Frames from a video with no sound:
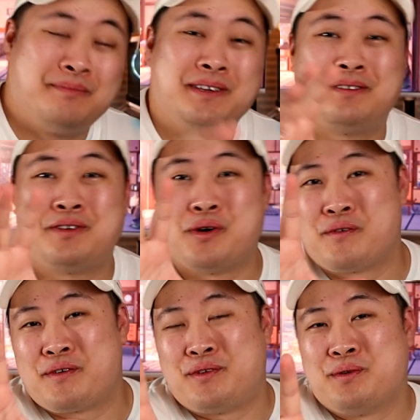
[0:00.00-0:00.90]
Let me go
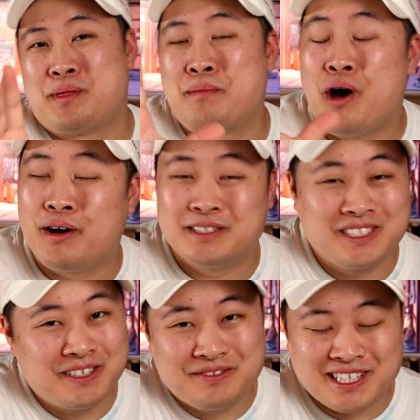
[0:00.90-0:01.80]
over a few of the
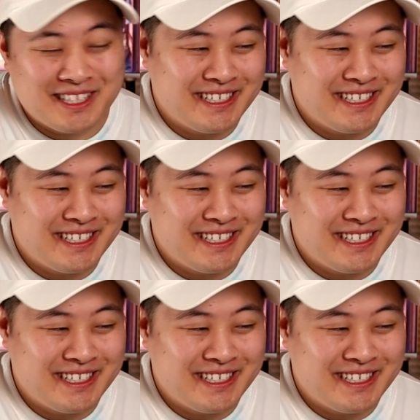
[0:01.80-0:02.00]
positives at